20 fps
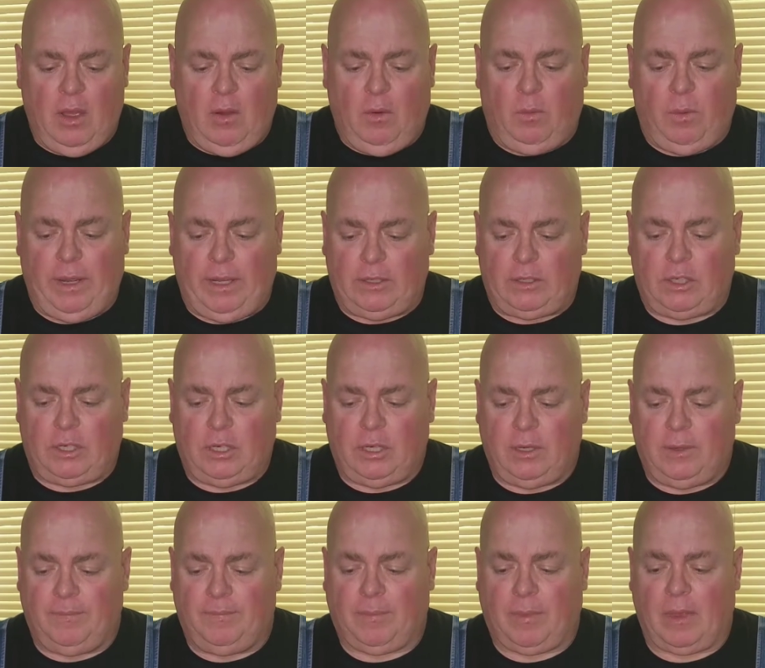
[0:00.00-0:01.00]
which
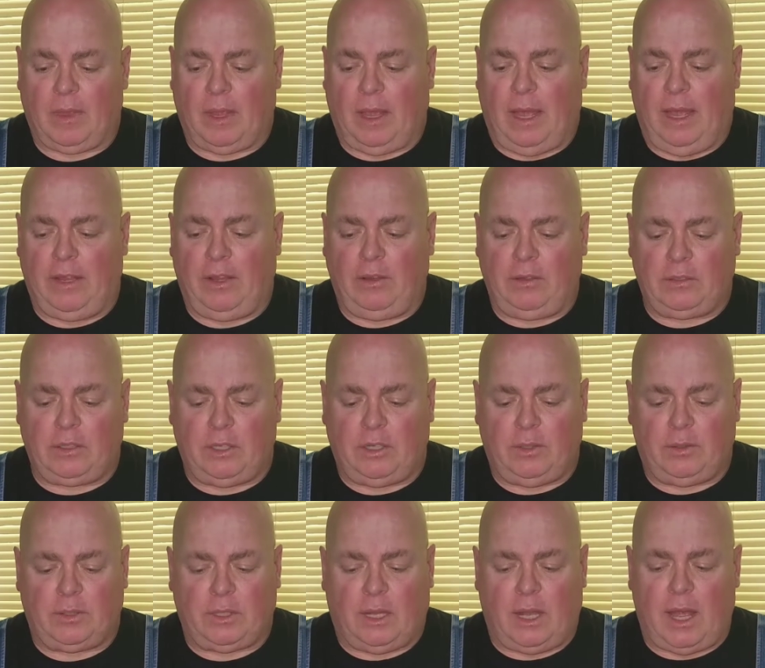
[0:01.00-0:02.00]
I used to
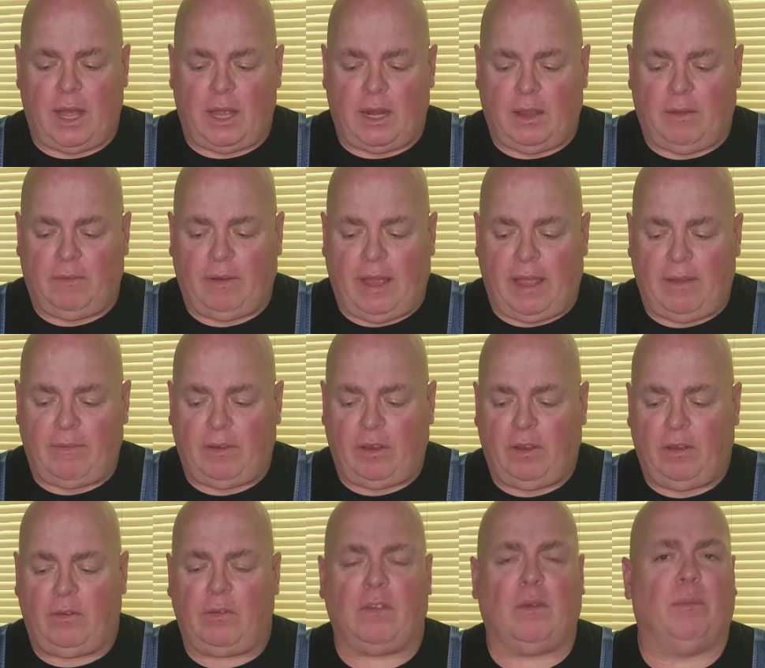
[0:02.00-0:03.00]
use a lot of, and I haven't
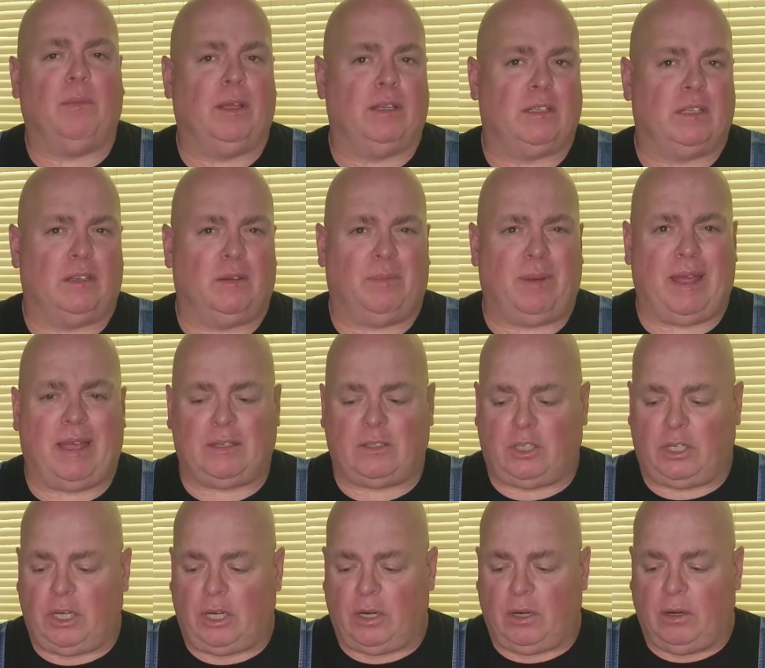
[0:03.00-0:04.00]
used it much in the
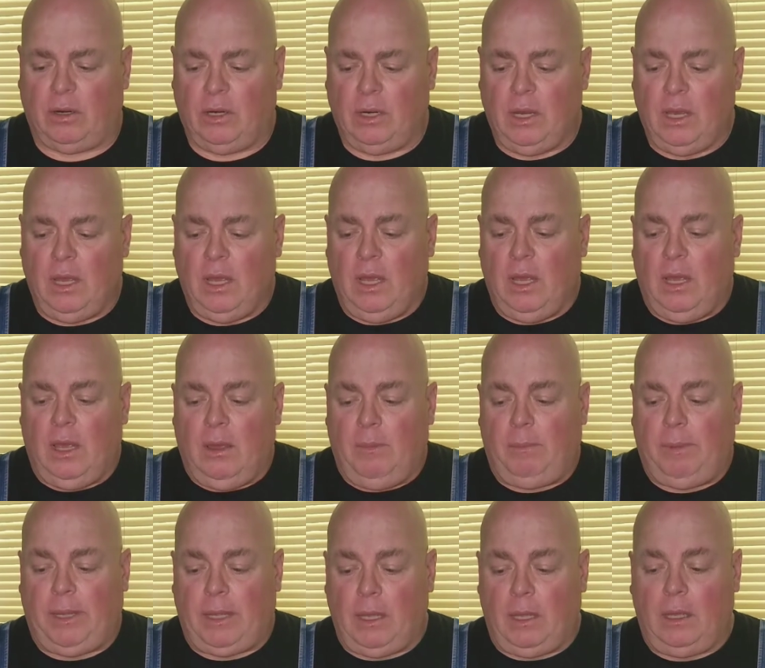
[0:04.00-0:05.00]
past year
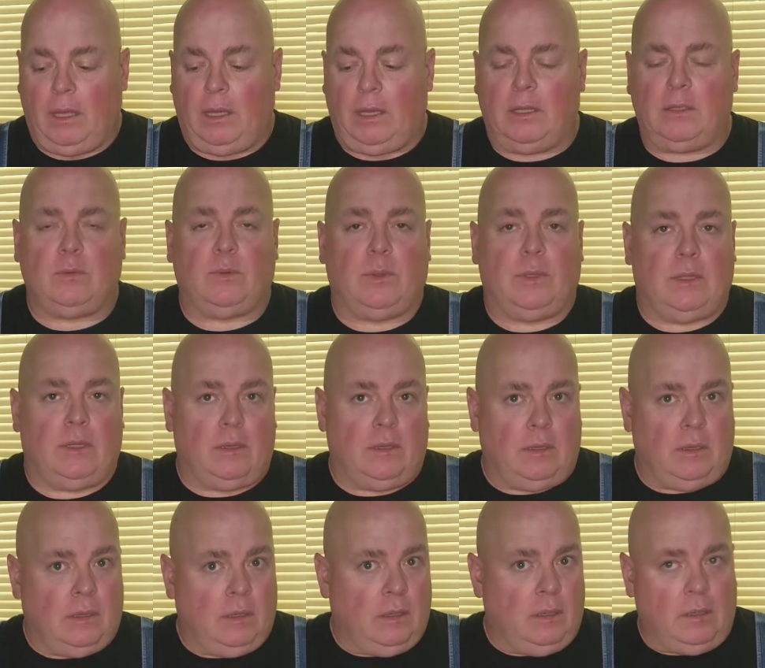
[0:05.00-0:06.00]
because when
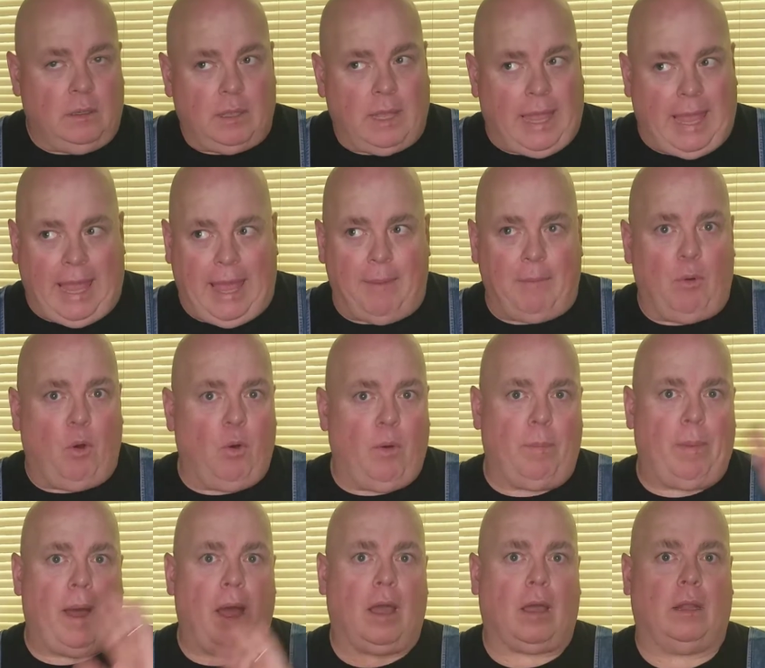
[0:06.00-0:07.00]
the ammo
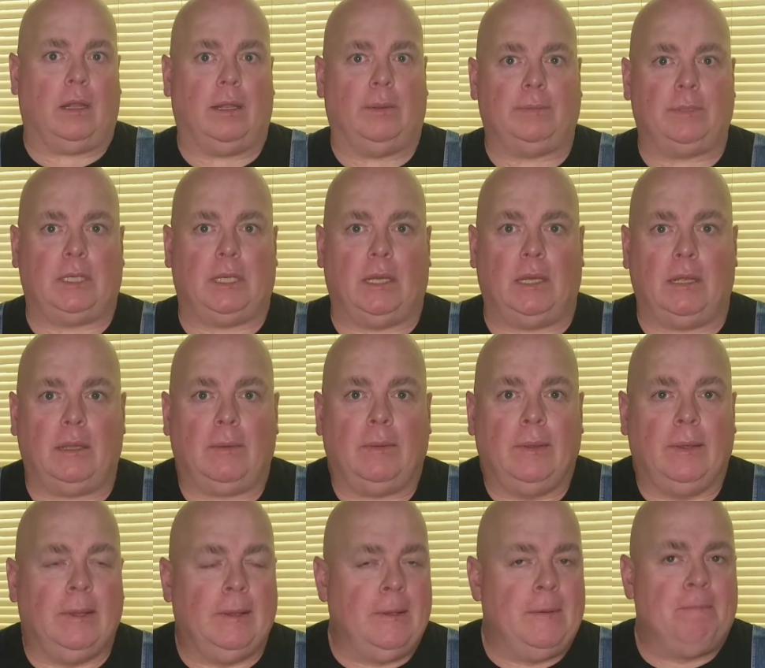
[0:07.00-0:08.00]
apocalypse hit
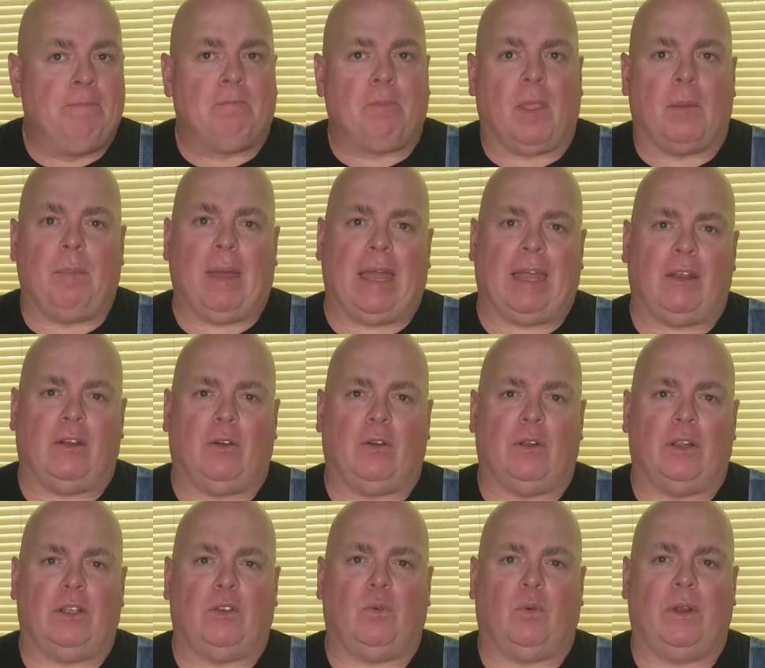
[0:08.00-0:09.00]
back in
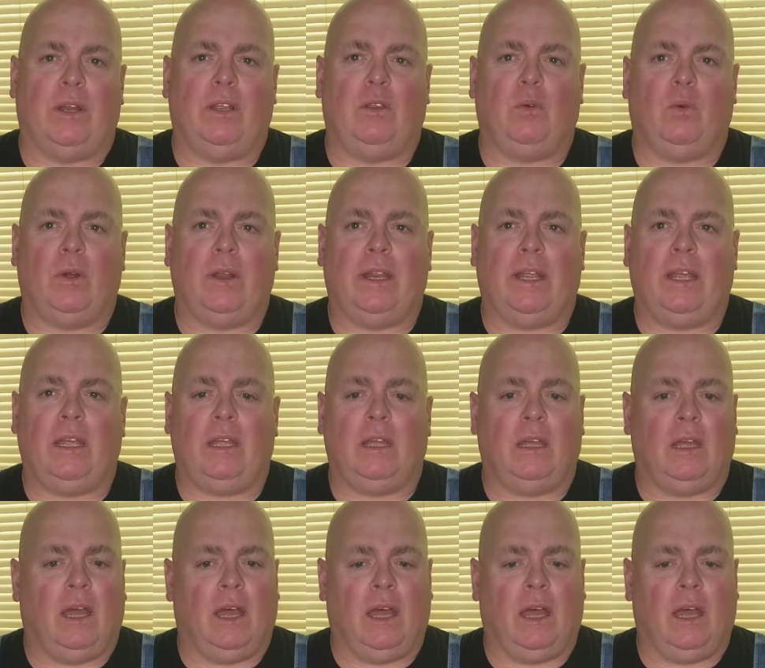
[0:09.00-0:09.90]
early 2020,